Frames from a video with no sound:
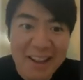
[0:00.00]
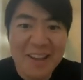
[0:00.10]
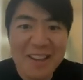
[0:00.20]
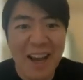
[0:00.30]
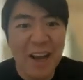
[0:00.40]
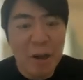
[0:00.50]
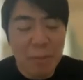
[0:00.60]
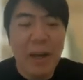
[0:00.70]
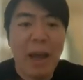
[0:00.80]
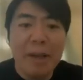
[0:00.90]
Yeah,
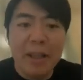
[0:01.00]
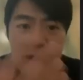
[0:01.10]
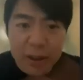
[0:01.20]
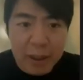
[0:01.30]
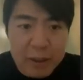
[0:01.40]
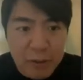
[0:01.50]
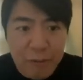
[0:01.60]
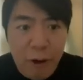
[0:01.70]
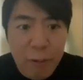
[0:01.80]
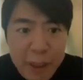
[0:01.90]
but I mean, it's
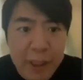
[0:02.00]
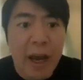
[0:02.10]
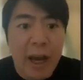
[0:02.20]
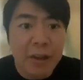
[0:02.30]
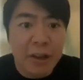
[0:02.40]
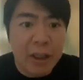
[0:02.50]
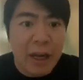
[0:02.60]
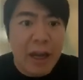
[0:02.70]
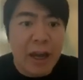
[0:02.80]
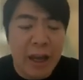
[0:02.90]
for me, I think
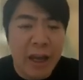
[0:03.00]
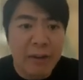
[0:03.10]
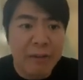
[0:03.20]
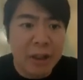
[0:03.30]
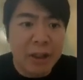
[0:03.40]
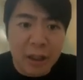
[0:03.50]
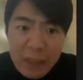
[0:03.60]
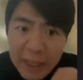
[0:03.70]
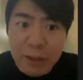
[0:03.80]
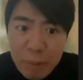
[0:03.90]
I having
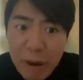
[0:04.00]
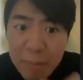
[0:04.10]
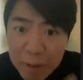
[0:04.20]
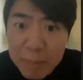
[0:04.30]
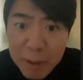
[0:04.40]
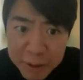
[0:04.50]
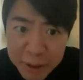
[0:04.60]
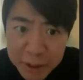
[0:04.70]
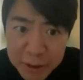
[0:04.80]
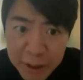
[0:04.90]
less problem on
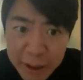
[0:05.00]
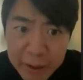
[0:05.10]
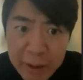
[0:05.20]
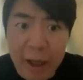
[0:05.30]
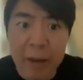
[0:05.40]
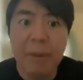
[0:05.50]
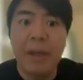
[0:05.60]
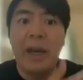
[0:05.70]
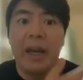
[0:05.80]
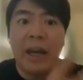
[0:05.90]
this thing, but
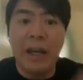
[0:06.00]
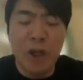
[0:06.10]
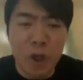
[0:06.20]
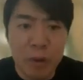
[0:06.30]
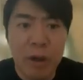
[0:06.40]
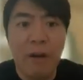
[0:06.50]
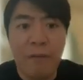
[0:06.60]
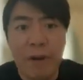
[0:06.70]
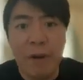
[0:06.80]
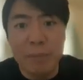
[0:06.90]
I know
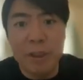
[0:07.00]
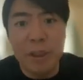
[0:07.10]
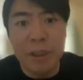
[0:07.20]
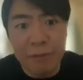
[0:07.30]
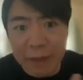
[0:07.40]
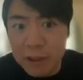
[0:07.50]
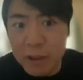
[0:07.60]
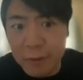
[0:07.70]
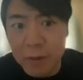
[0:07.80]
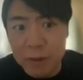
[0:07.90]
from the
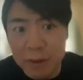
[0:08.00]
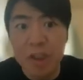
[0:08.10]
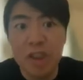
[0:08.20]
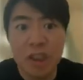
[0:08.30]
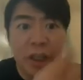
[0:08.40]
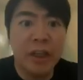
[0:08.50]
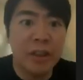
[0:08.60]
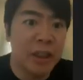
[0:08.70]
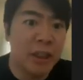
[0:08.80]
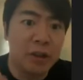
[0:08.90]
festivals this year,
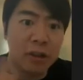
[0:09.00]
the